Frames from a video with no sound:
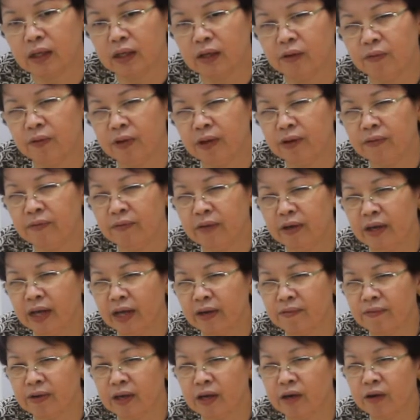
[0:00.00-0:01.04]
We even
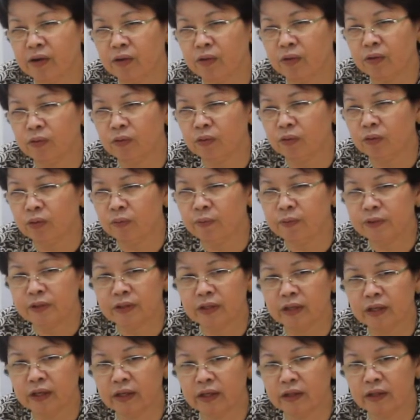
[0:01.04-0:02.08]
have now groups
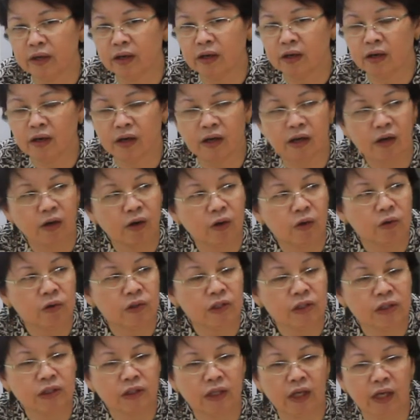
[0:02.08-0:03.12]
that are
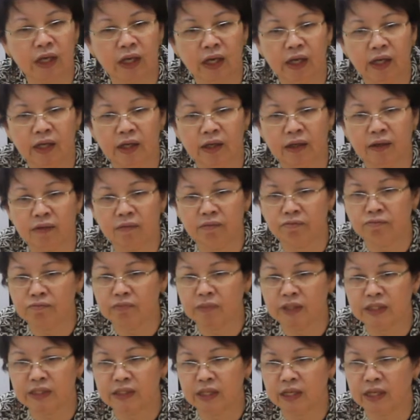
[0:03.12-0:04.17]
hosting,
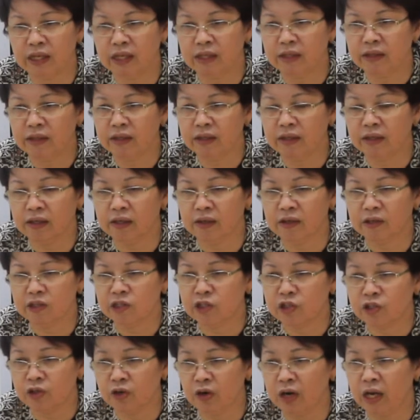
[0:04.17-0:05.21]
let's say,
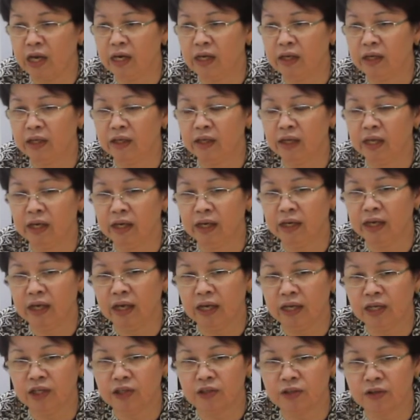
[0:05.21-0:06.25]
Australian
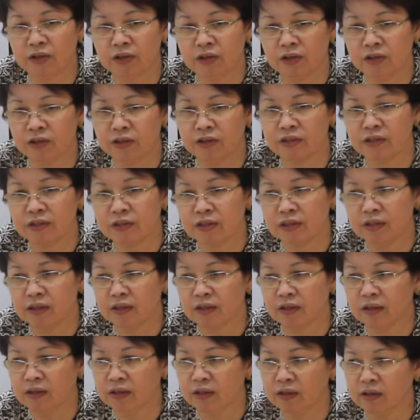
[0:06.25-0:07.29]
delegations
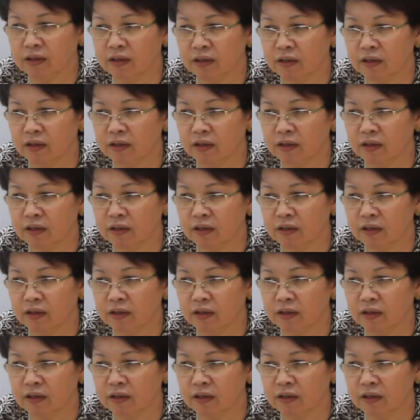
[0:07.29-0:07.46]
and